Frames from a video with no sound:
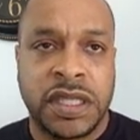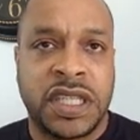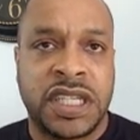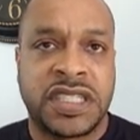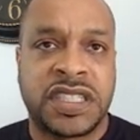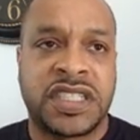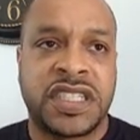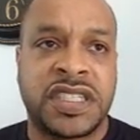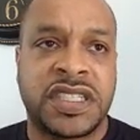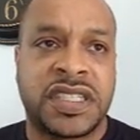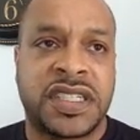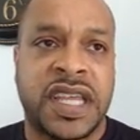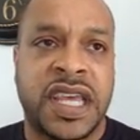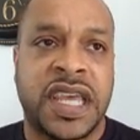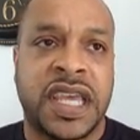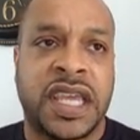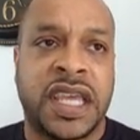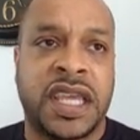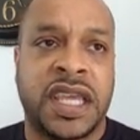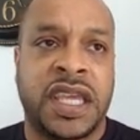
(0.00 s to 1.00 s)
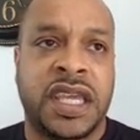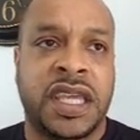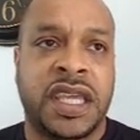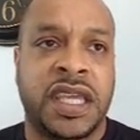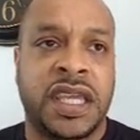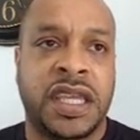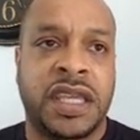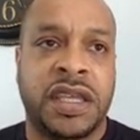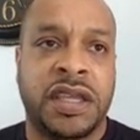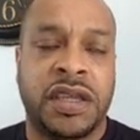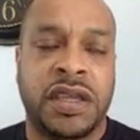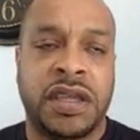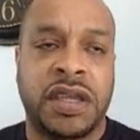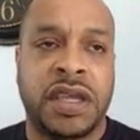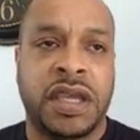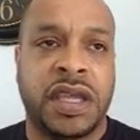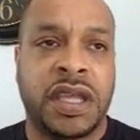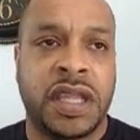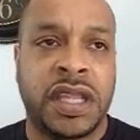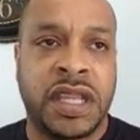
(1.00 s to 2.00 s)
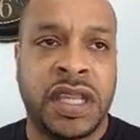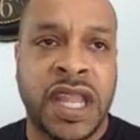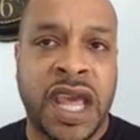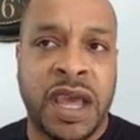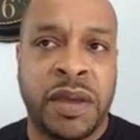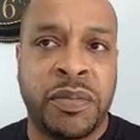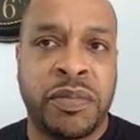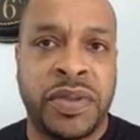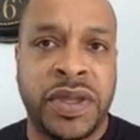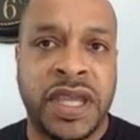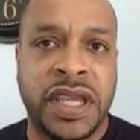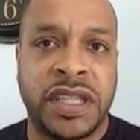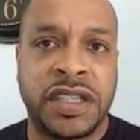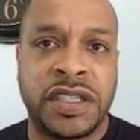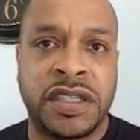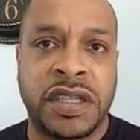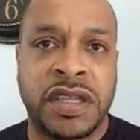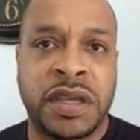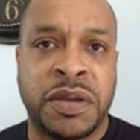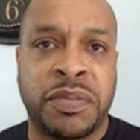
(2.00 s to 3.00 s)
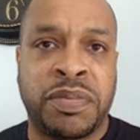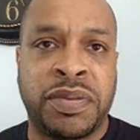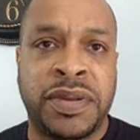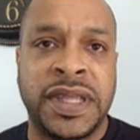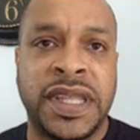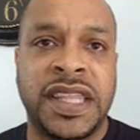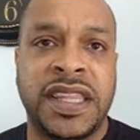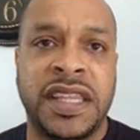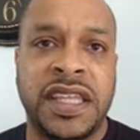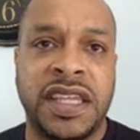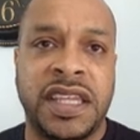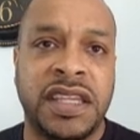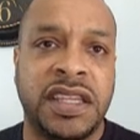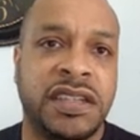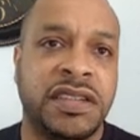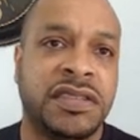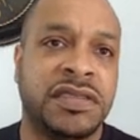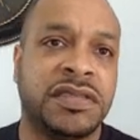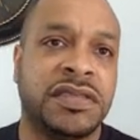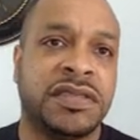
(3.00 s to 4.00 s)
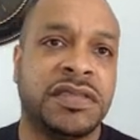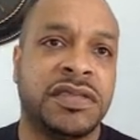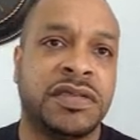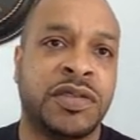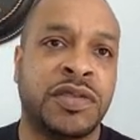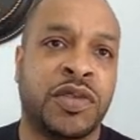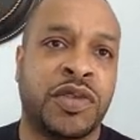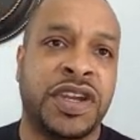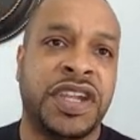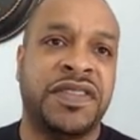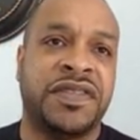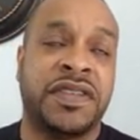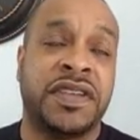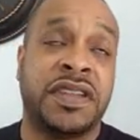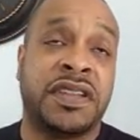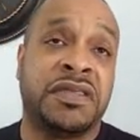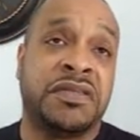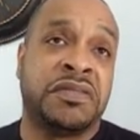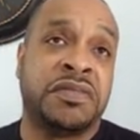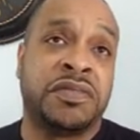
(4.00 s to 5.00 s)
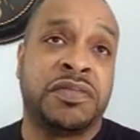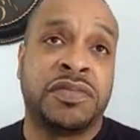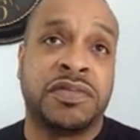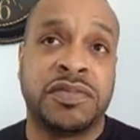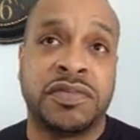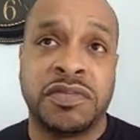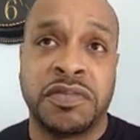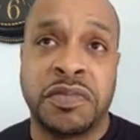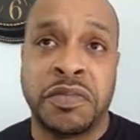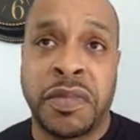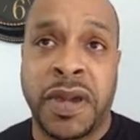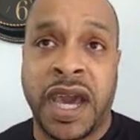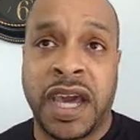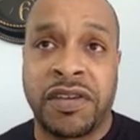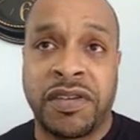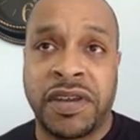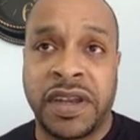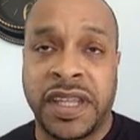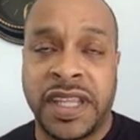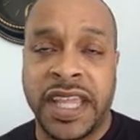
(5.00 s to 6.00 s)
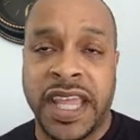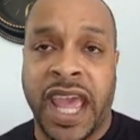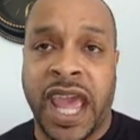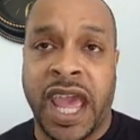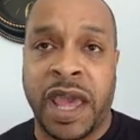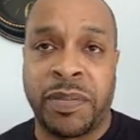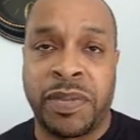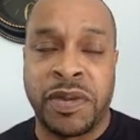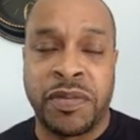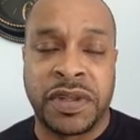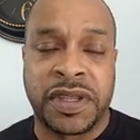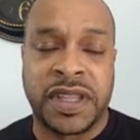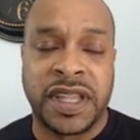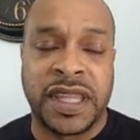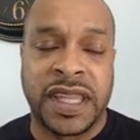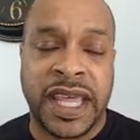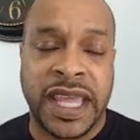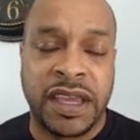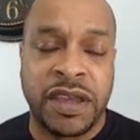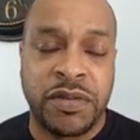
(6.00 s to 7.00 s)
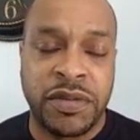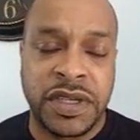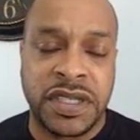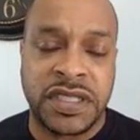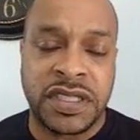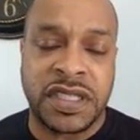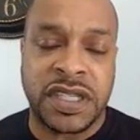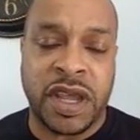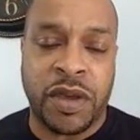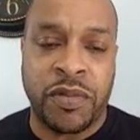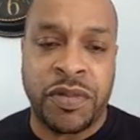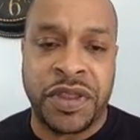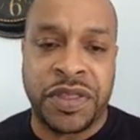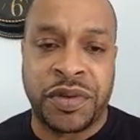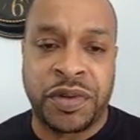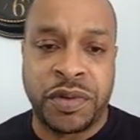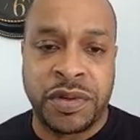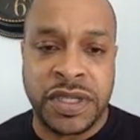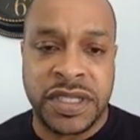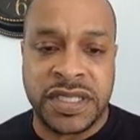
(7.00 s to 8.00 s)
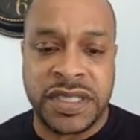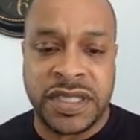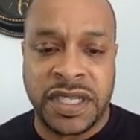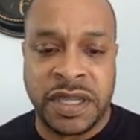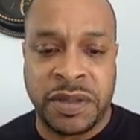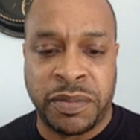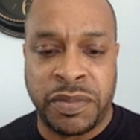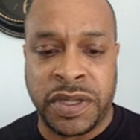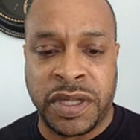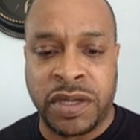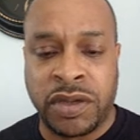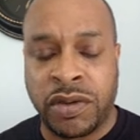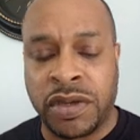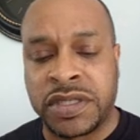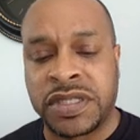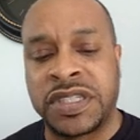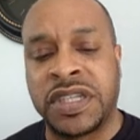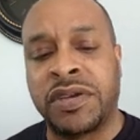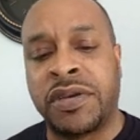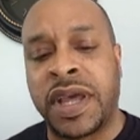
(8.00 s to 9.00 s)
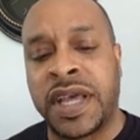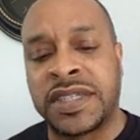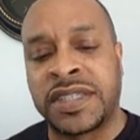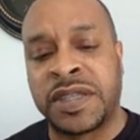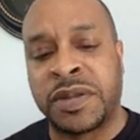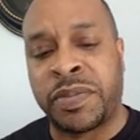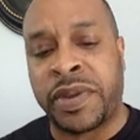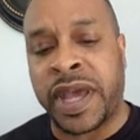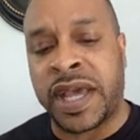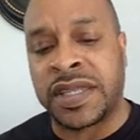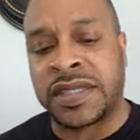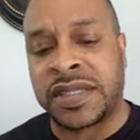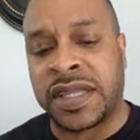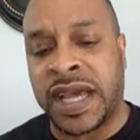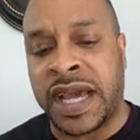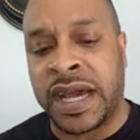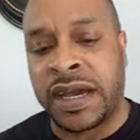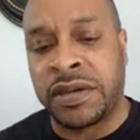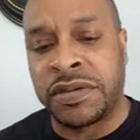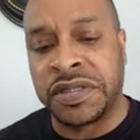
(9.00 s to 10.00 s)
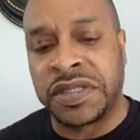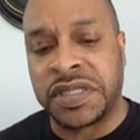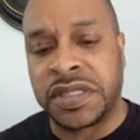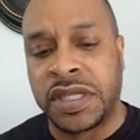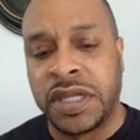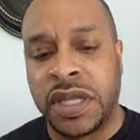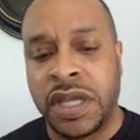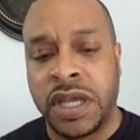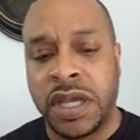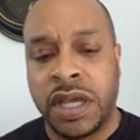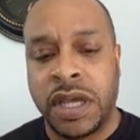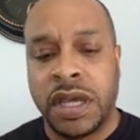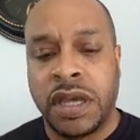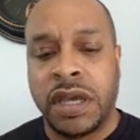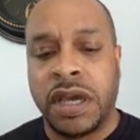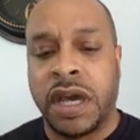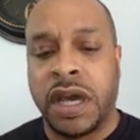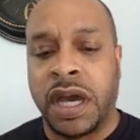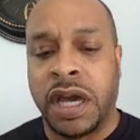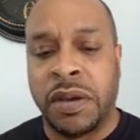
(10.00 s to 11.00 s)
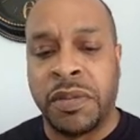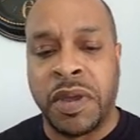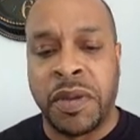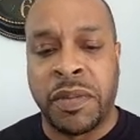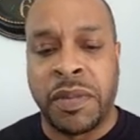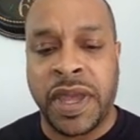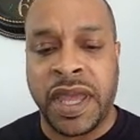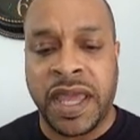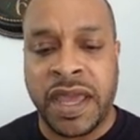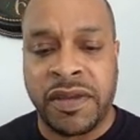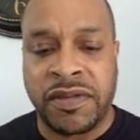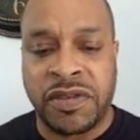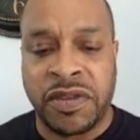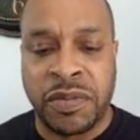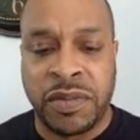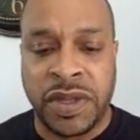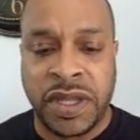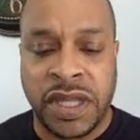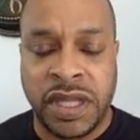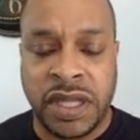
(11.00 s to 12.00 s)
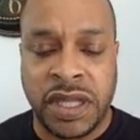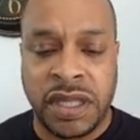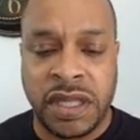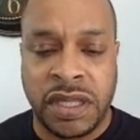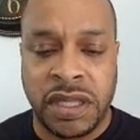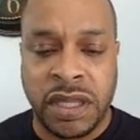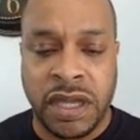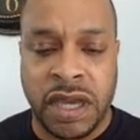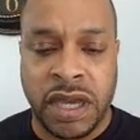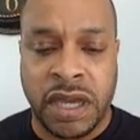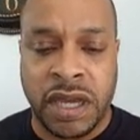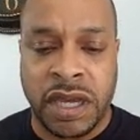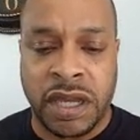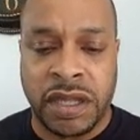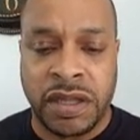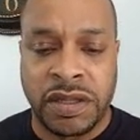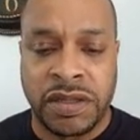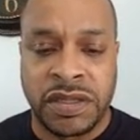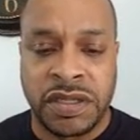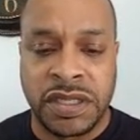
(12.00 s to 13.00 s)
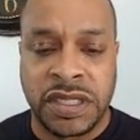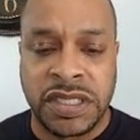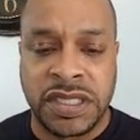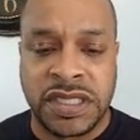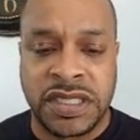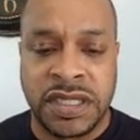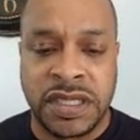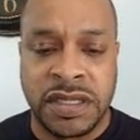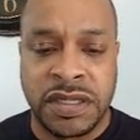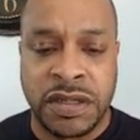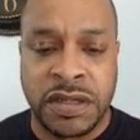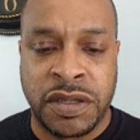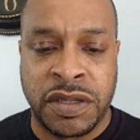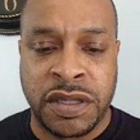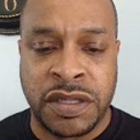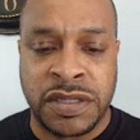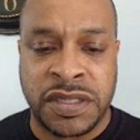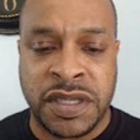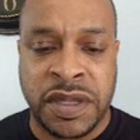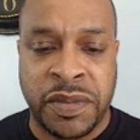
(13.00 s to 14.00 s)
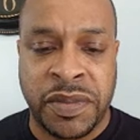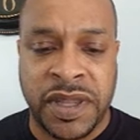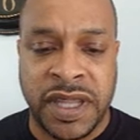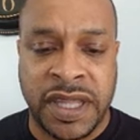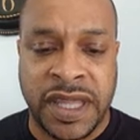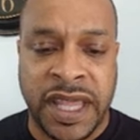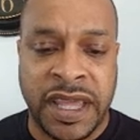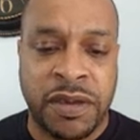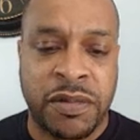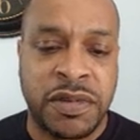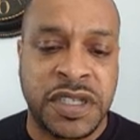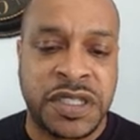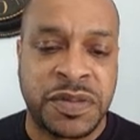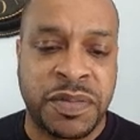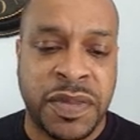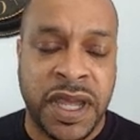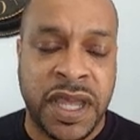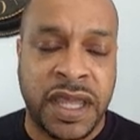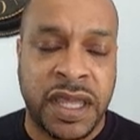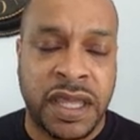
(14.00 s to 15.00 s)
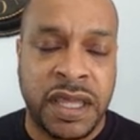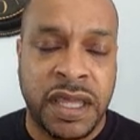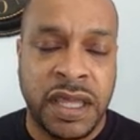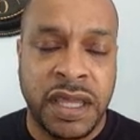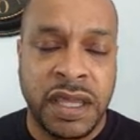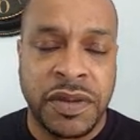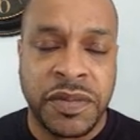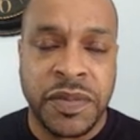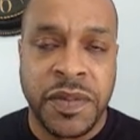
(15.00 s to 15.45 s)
let's just say, not being completely or even moderately happy with the language that went through in the Senate bill. It still has to pass the House. It may have to be some of the language may